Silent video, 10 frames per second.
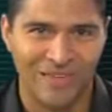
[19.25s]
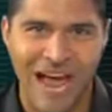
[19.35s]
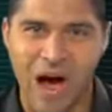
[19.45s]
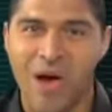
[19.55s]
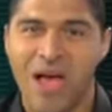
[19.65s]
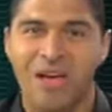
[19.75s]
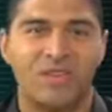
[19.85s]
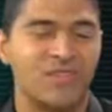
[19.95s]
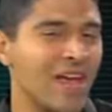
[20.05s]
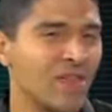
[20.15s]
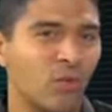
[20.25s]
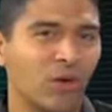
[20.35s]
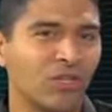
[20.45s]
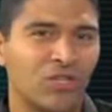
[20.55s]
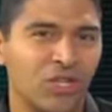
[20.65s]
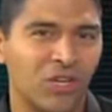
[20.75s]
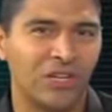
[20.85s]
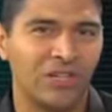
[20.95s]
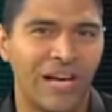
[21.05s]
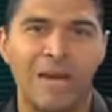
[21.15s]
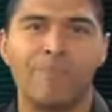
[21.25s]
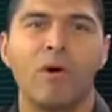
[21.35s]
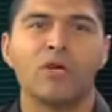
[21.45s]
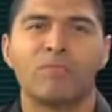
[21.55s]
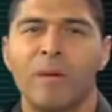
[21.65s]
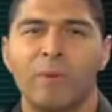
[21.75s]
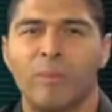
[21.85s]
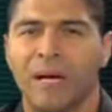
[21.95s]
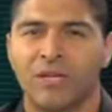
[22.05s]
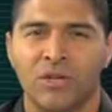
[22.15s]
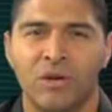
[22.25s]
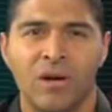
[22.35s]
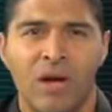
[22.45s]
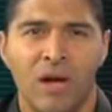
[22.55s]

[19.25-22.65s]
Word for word: Now, say the word sugar, and most people picture